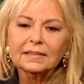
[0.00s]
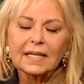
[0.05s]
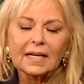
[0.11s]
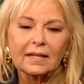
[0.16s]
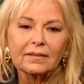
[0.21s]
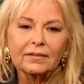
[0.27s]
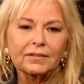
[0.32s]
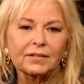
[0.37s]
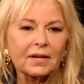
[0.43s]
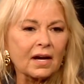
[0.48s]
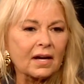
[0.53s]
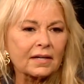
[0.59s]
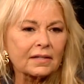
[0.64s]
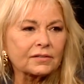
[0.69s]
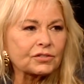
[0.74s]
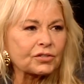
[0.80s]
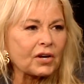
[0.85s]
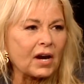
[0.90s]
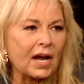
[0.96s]
yeah, they're not
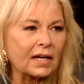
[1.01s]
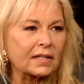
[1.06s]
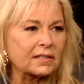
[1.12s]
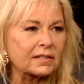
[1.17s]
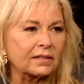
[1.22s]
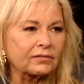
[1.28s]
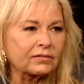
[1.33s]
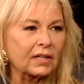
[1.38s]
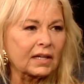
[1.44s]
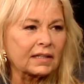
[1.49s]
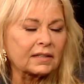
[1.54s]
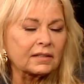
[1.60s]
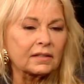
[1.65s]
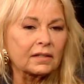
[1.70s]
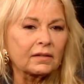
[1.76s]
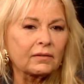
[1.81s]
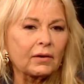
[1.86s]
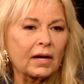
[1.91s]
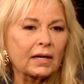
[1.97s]
attractive. Like
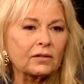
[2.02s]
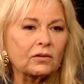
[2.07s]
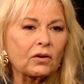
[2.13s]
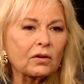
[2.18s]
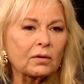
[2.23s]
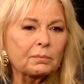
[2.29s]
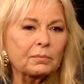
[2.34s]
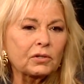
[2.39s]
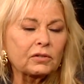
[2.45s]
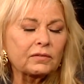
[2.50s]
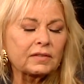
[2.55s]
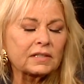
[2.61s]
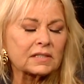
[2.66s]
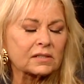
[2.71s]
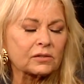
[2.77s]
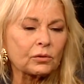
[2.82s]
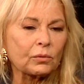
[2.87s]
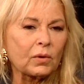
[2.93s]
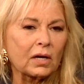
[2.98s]
uh, when I go to
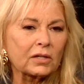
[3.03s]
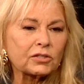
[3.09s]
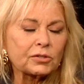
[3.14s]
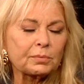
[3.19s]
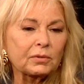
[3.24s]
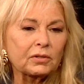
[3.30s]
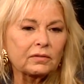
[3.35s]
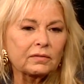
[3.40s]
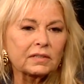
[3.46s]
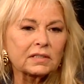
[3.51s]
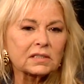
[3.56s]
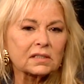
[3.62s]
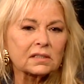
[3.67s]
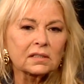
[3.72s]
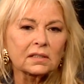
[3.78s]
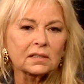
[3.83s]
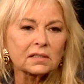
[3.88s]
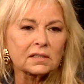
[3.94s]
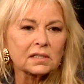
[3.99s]
movies or watch movies,
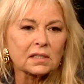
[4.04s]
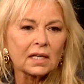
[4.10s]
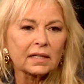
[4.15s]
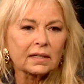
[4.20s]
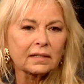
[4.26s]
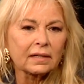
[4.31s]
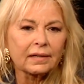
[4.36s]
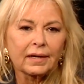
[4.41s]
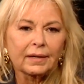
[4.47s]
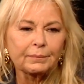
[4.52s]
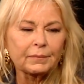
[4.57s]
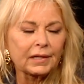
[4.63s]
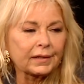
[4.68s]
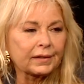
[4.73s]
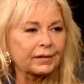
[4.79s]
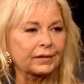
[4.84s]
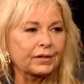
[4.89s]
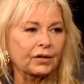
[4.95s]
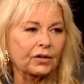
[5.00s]
and uh, it's like I'm
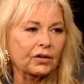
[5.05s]
like